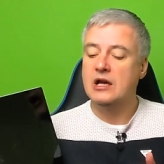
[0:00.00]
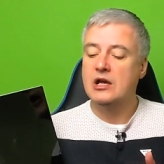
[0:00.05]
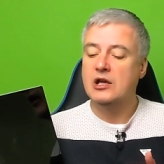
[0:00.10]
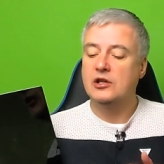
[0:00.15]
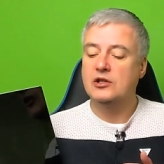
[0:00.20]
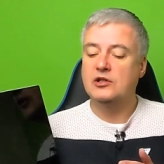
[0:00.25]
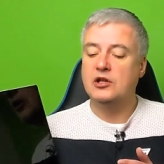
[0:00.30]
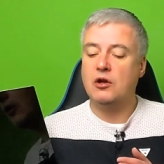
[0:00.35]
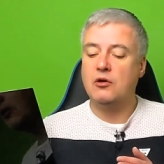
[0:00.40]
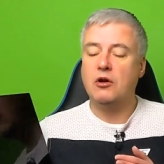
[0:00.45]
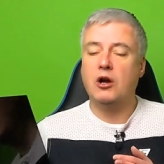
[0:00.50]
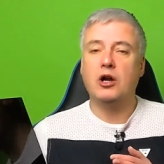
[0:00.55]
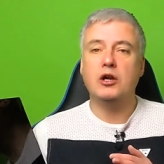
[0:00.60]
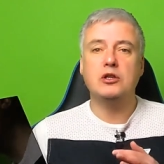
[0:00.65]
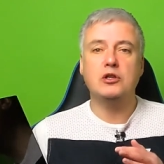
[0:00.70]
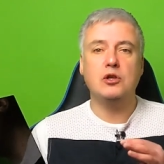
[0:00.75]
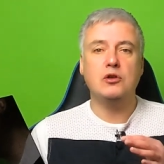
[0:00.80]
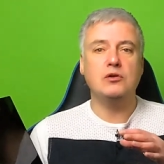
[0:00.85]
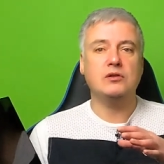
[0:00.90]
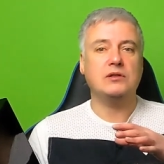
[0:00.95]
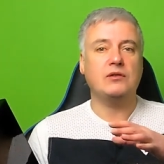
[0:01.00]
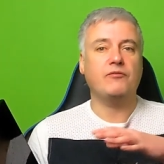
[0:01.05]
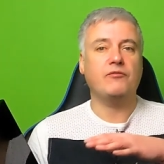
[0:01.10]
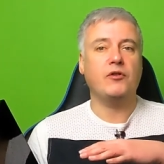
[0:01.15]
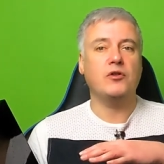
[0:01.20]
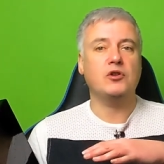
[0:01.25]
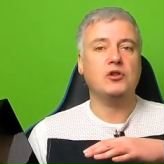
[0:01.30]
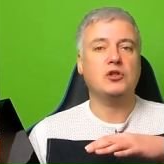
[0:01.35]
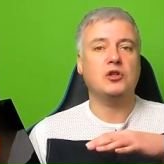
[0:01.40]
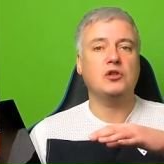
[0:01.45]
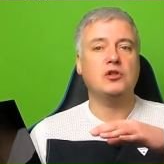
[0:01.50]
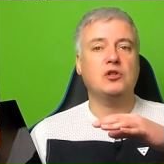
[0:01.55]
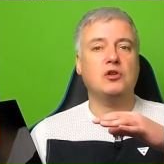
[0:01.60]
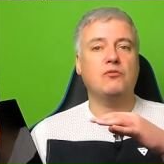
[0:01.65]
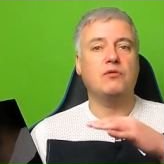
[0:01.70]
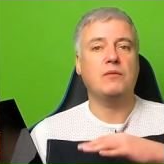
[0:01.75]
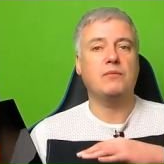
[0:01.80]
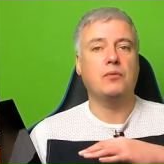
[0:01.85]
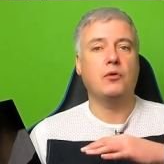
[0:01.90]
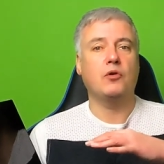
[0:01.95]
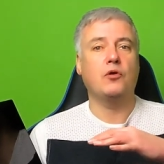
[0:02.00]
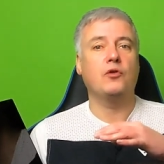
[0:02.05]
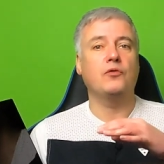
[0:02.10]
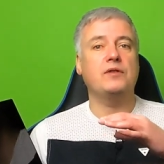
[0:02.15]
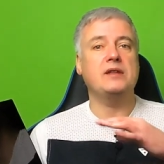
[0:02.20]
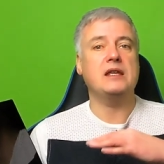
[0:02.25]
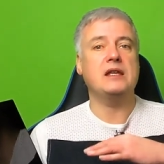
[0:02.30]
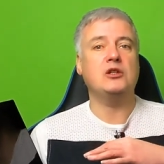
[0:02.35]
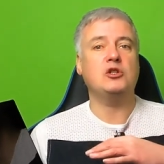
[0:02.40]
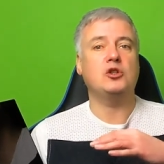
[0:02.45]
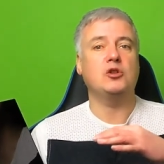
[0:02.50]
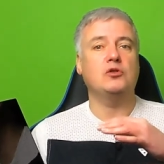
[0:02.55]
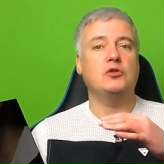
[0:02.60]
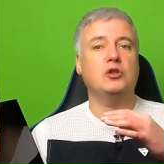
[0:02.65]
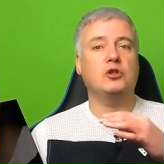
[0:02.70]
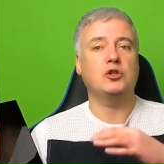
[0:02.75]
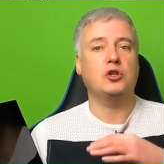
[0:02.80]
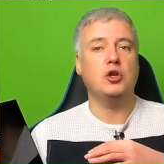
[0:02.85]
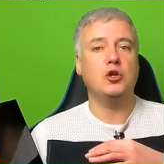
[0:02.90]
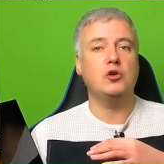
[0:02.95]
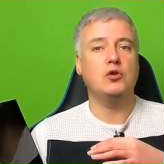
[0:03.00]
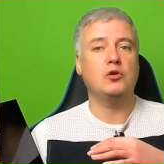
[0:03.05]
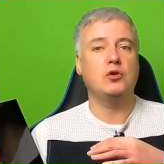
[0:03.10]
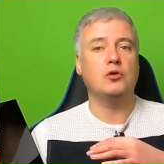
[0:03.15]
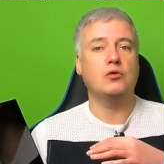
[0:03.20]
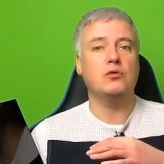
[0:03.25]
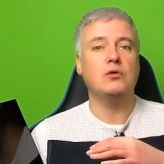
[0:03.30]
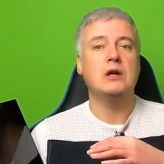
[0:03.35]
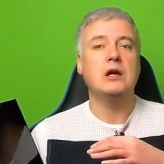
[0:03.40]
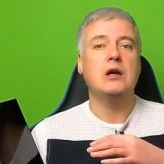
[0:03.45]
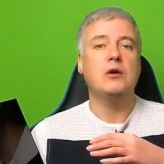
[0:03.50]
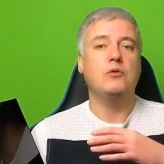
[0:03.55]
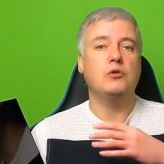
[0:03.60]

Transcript: So I used a function to report the issue to Google,